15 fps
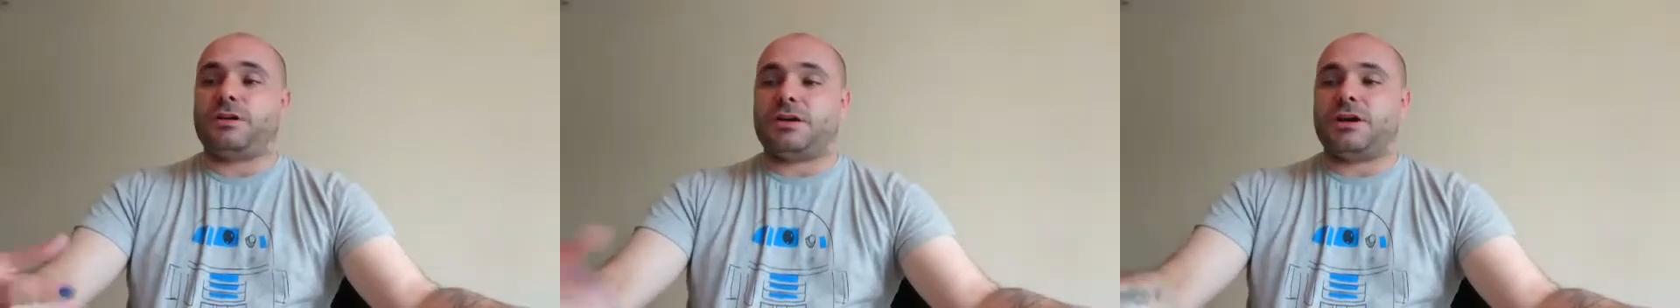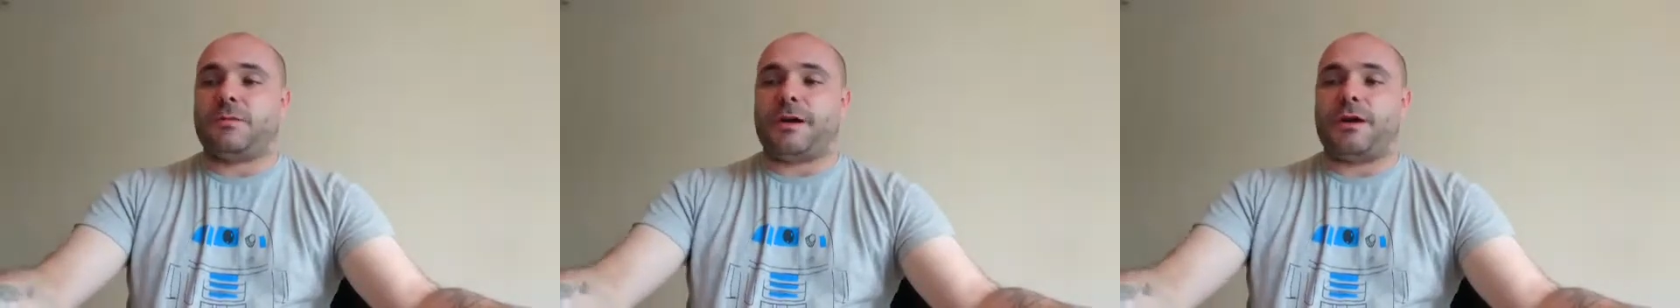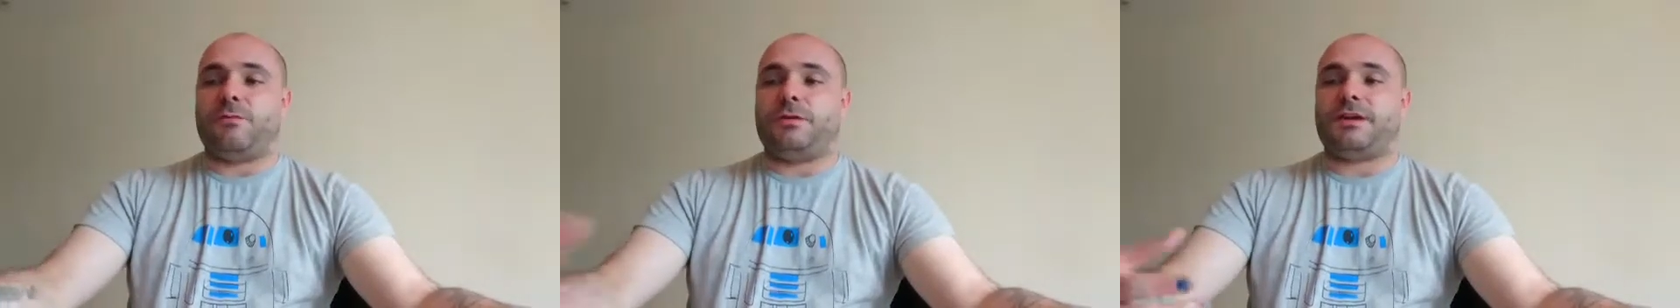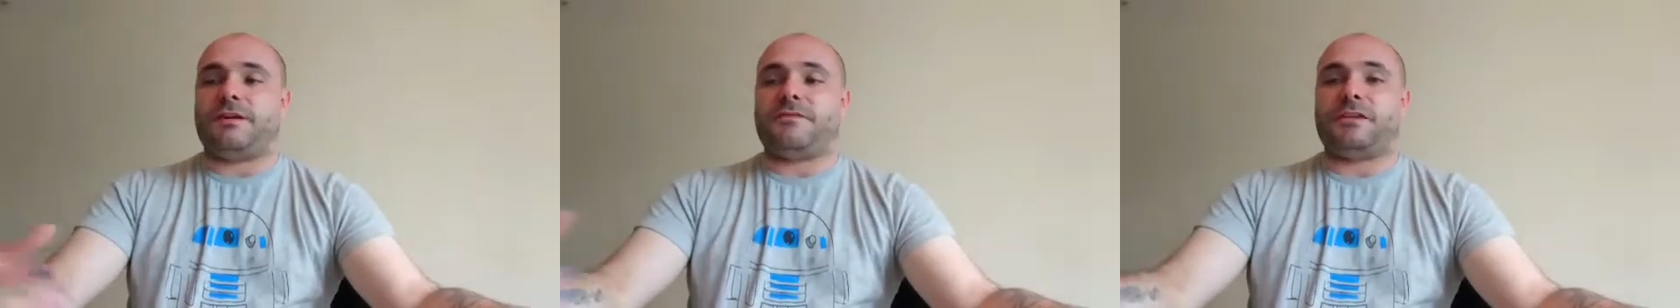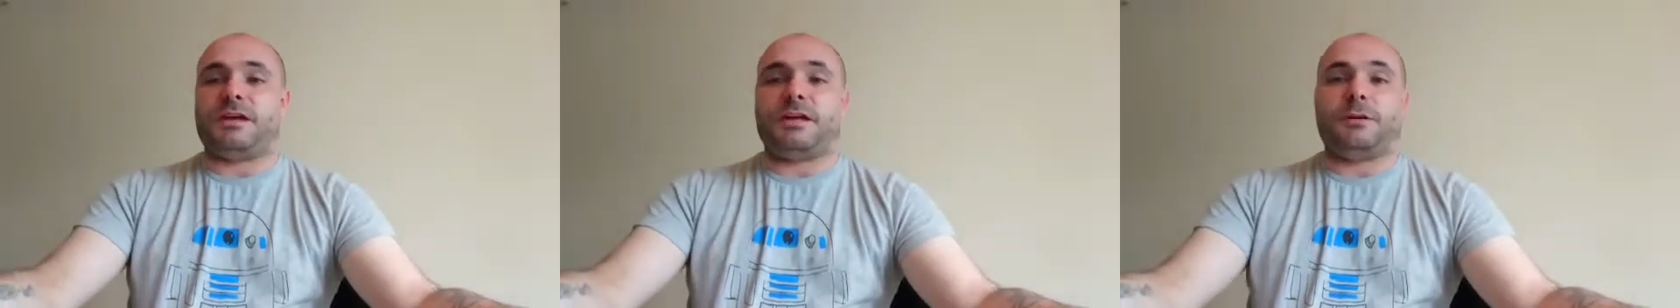come out, we're
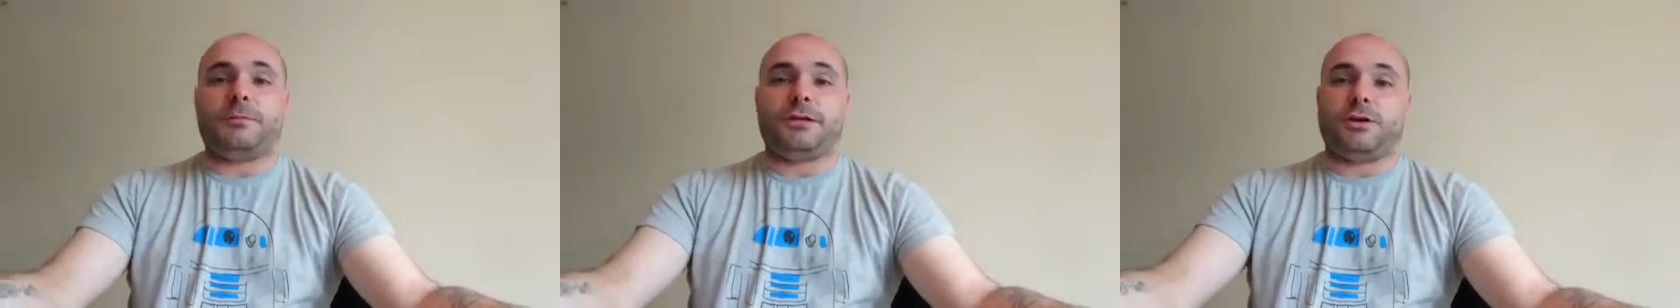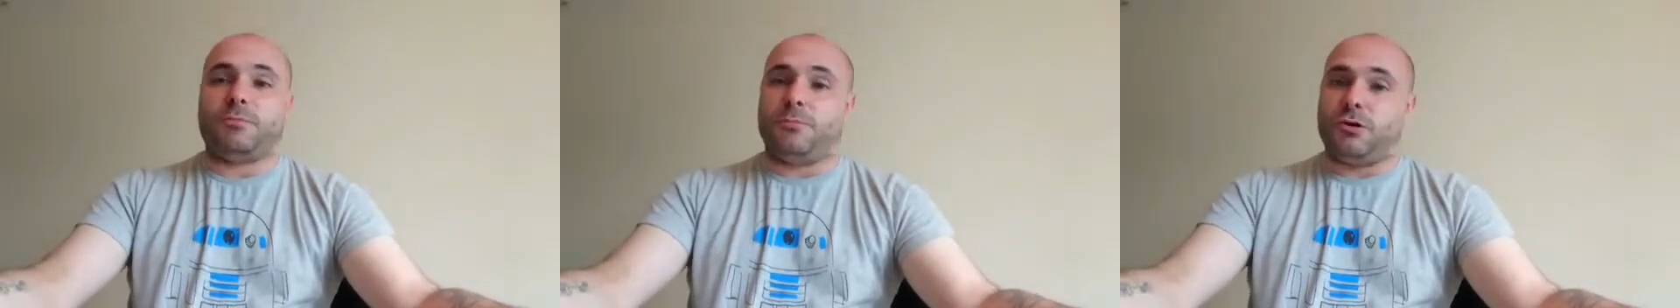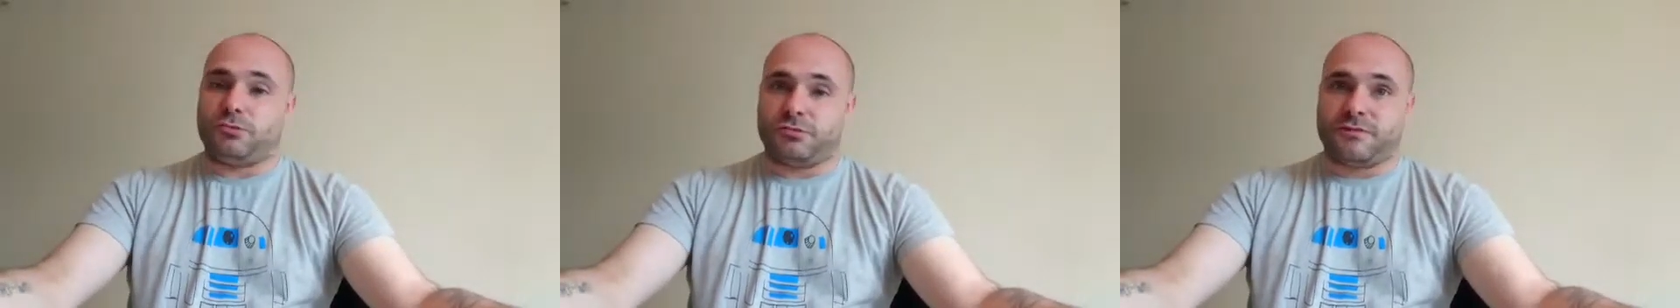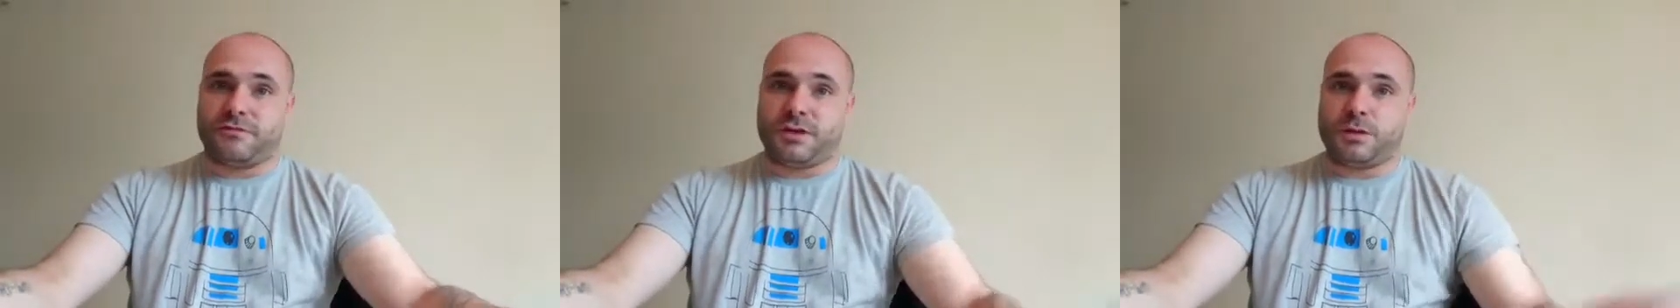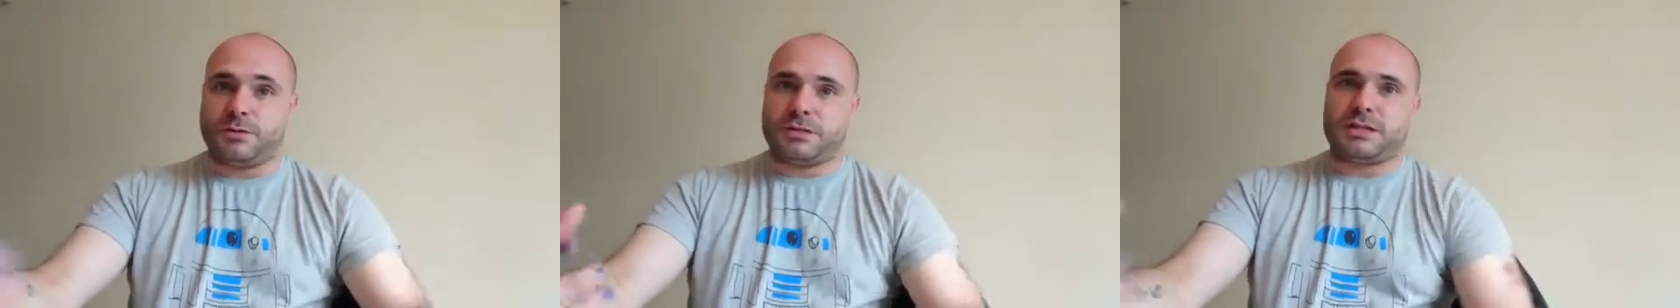definitely going to be doing more
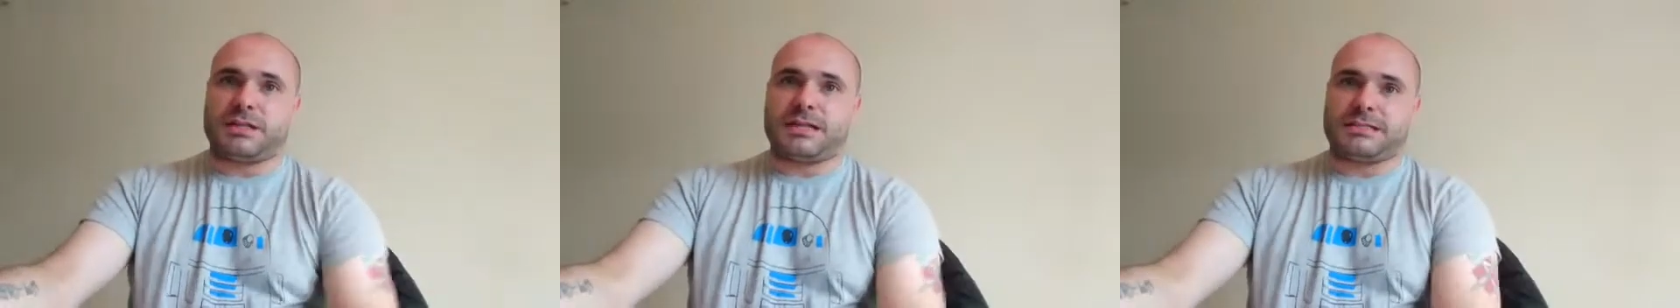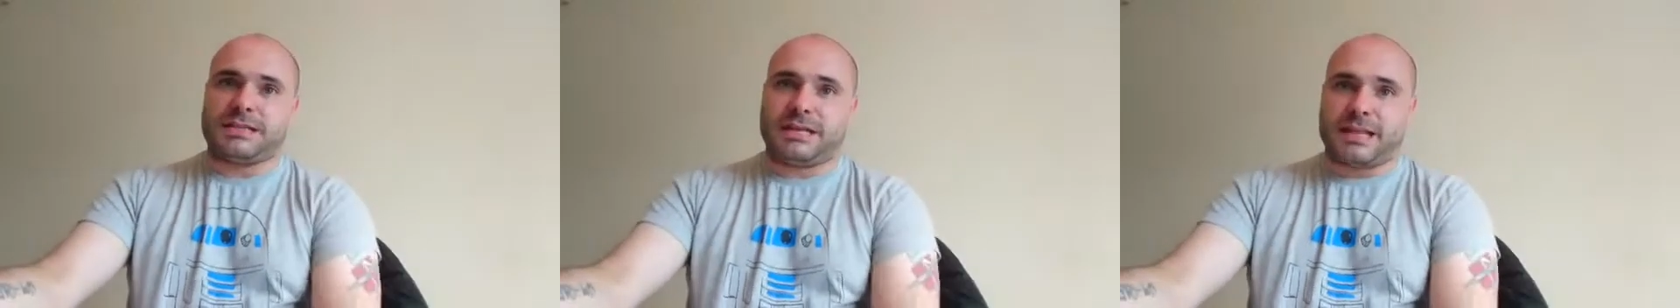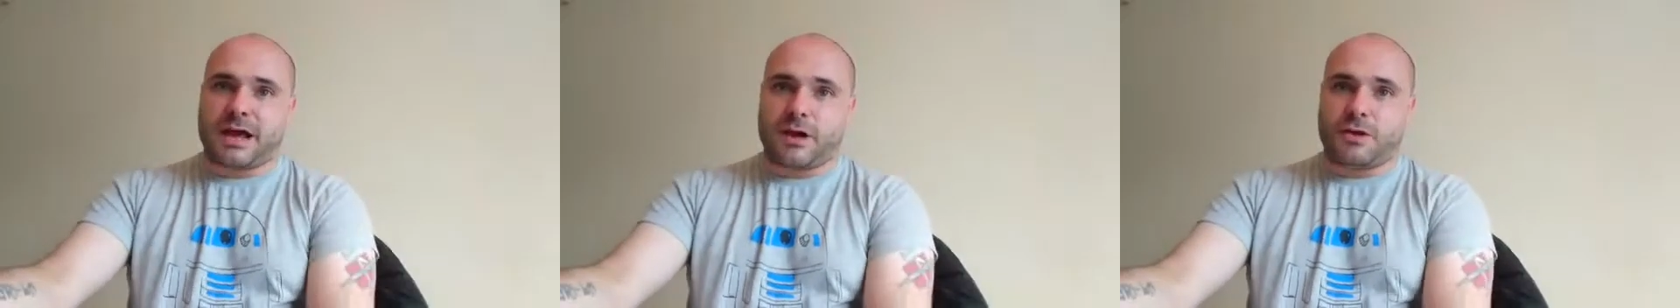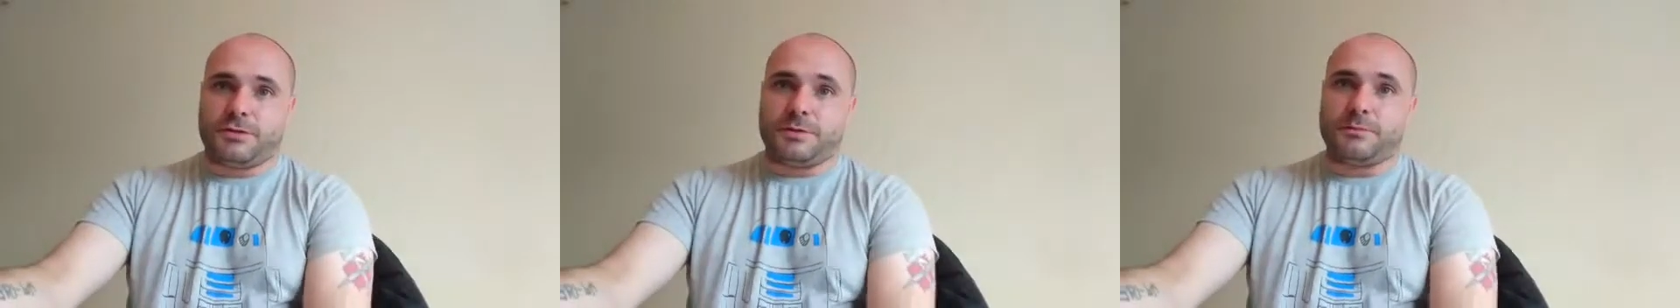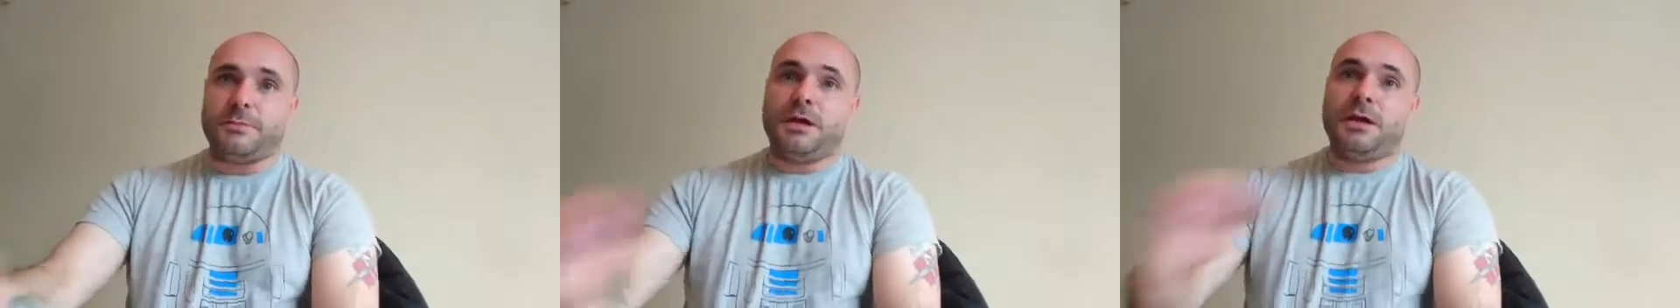reviews and things like that on
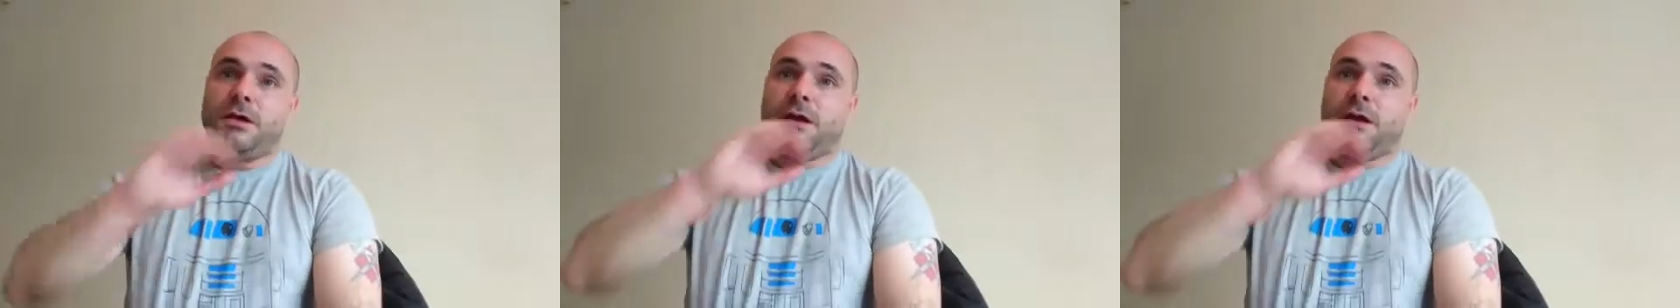them.